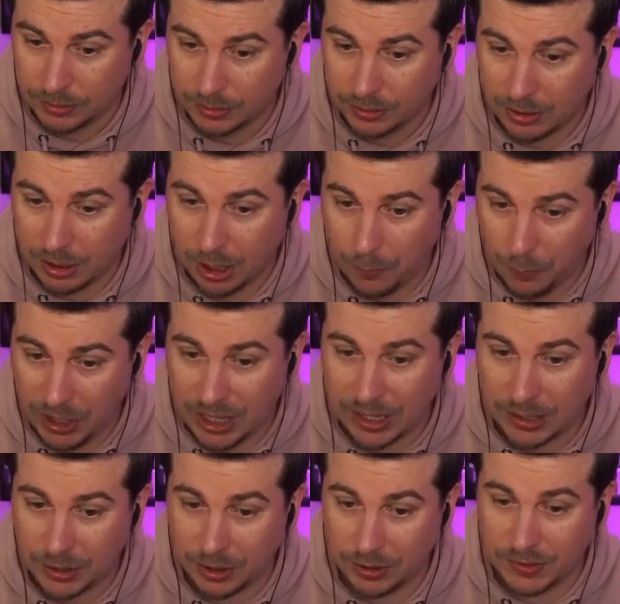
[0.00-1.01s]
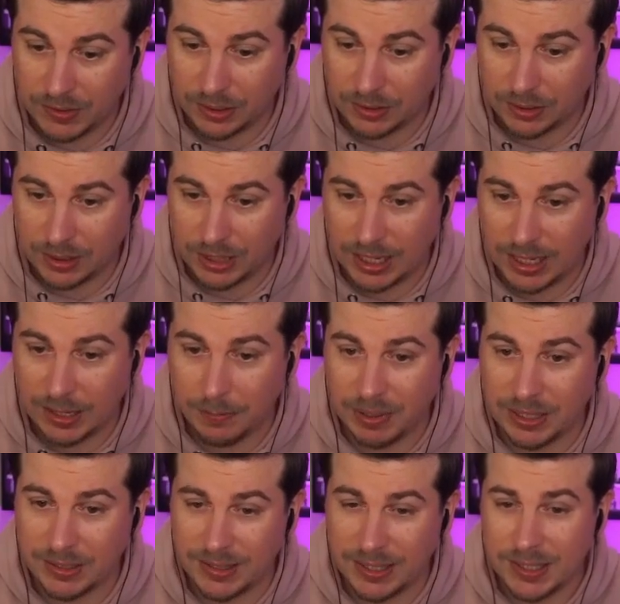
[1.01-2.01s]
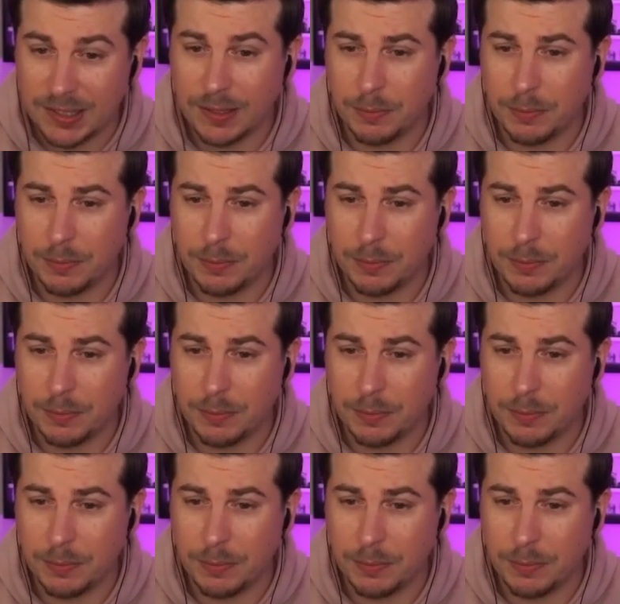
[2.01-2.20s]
can we get a Jolteon online? Because this